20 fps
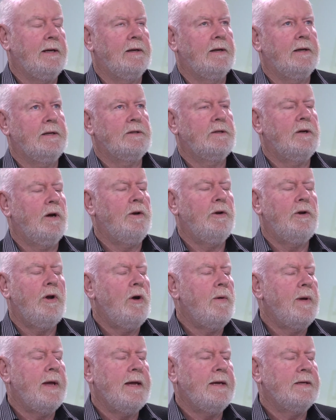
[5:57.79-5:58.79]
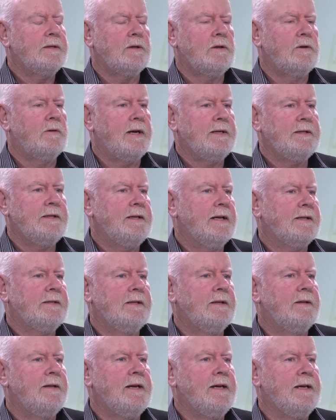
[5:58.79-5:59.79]
He's got no airs and grace. He
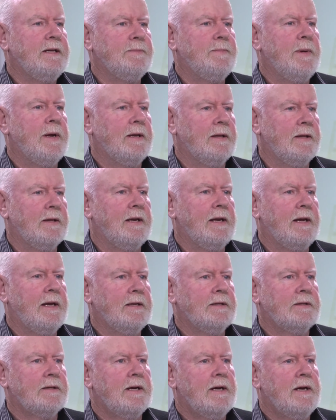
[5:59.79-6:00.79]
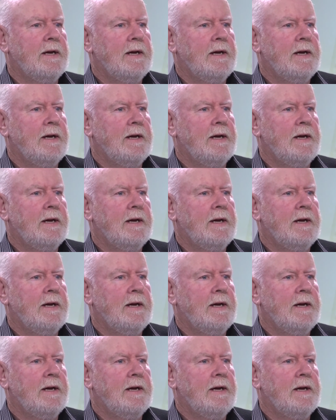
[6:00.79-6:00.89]
doesn't think he's better than he is,